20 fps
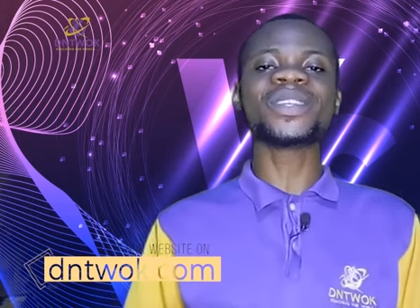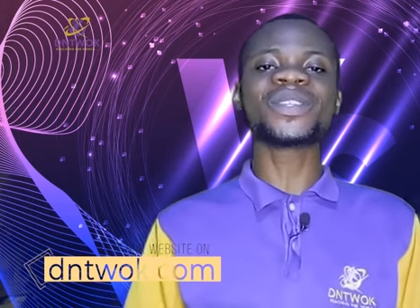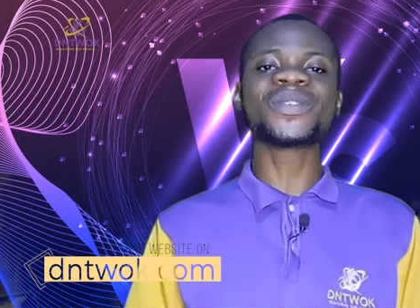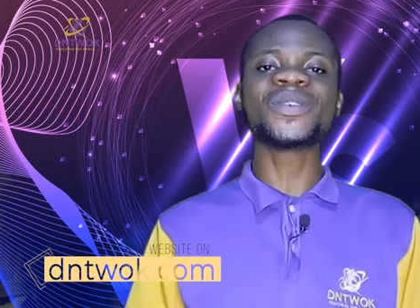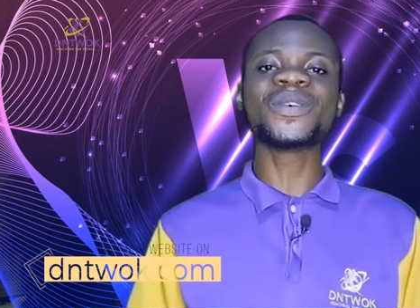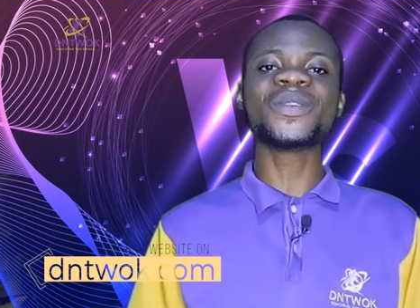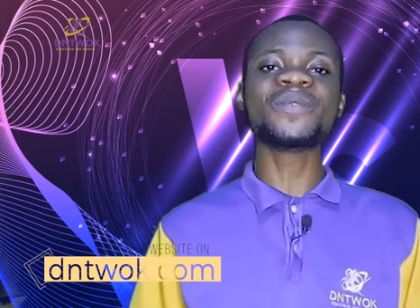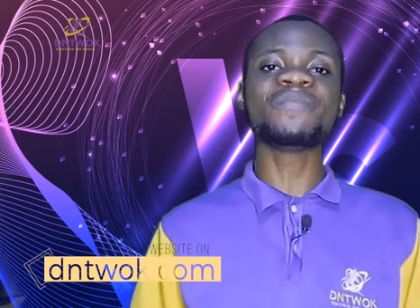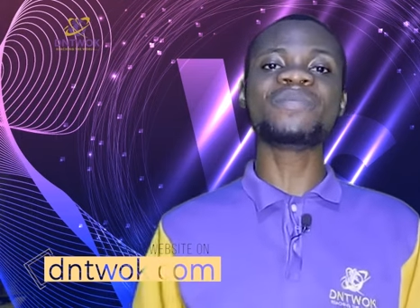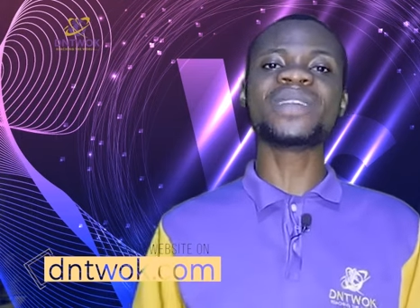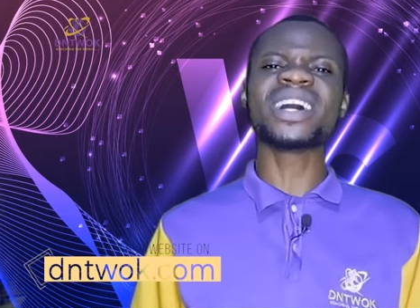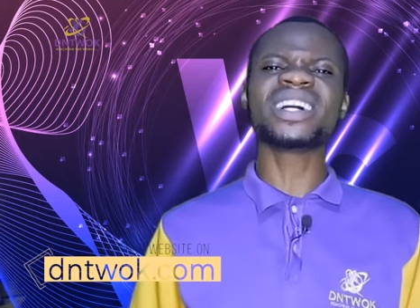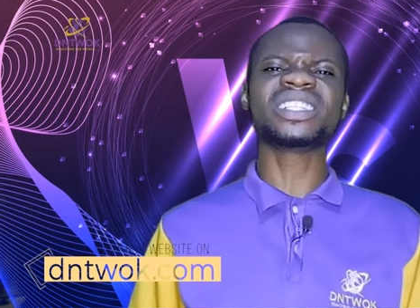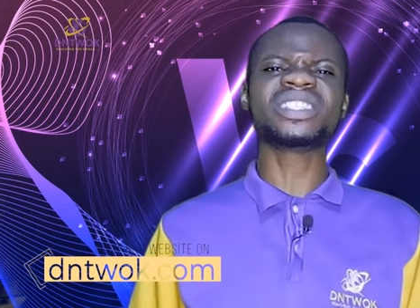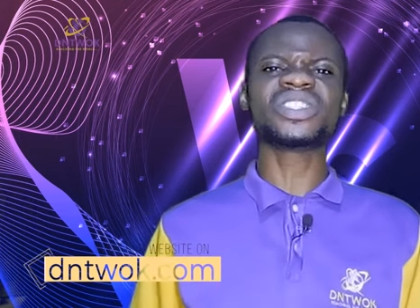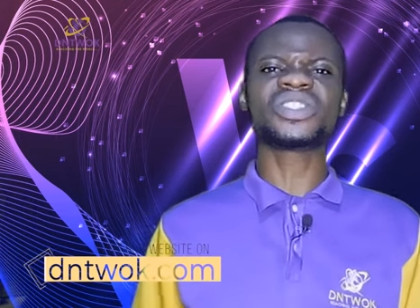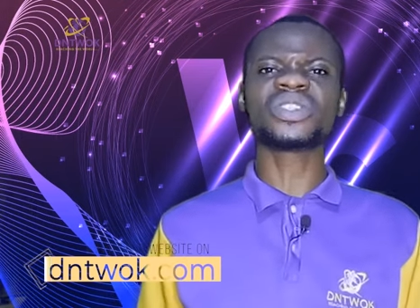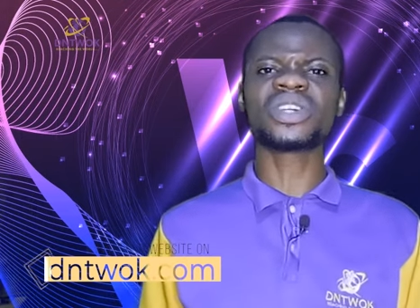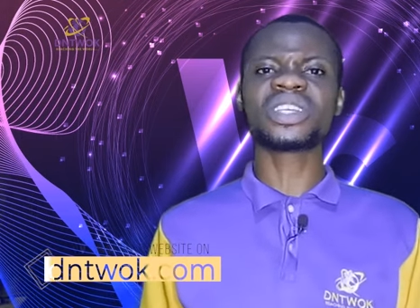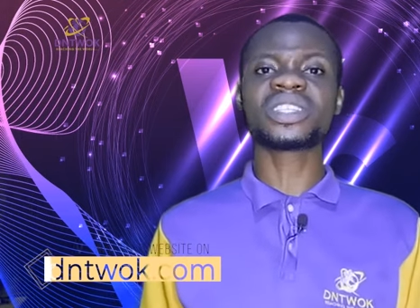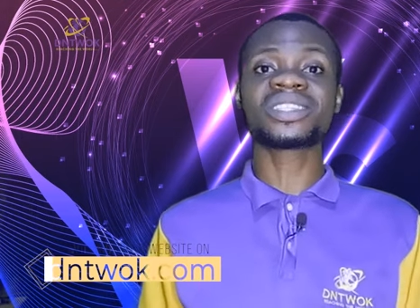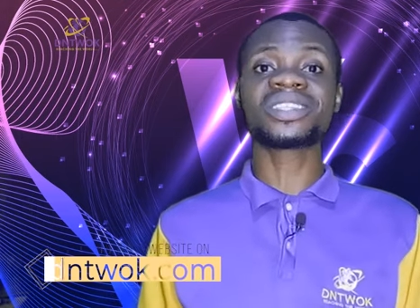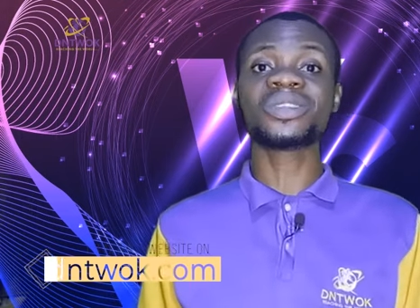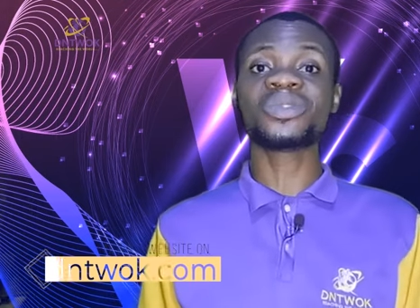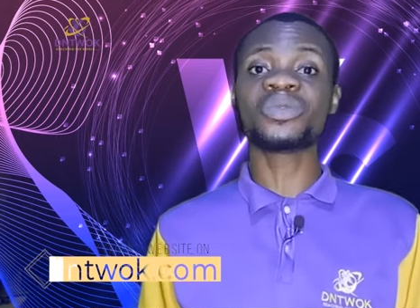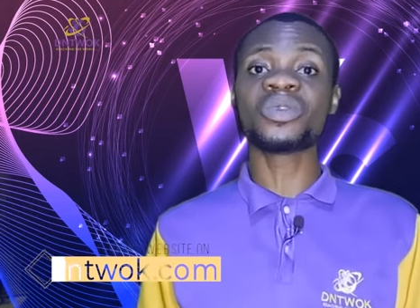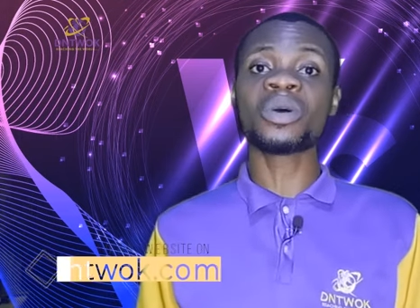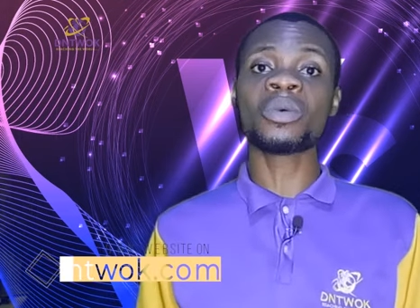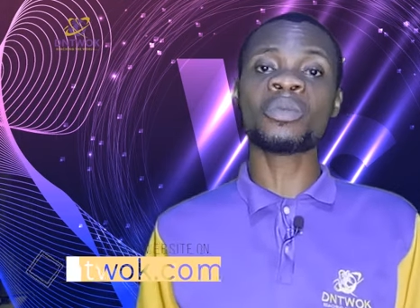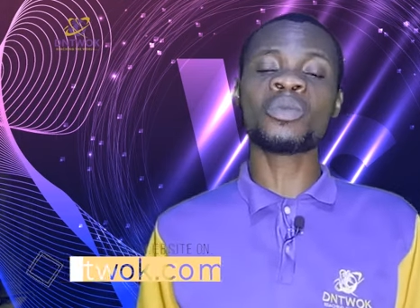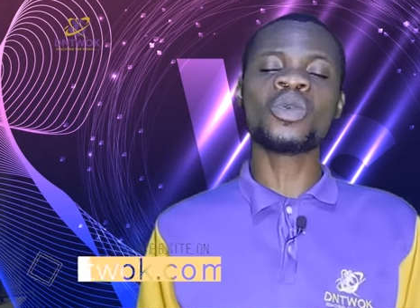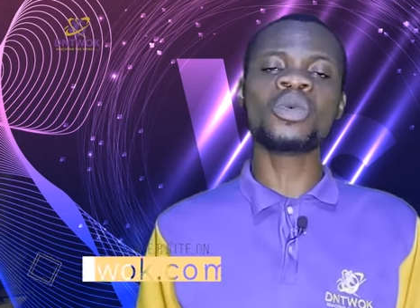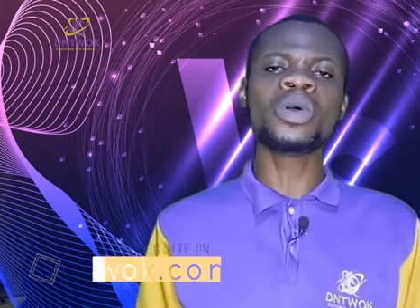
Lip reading: Is going to be an interesting one.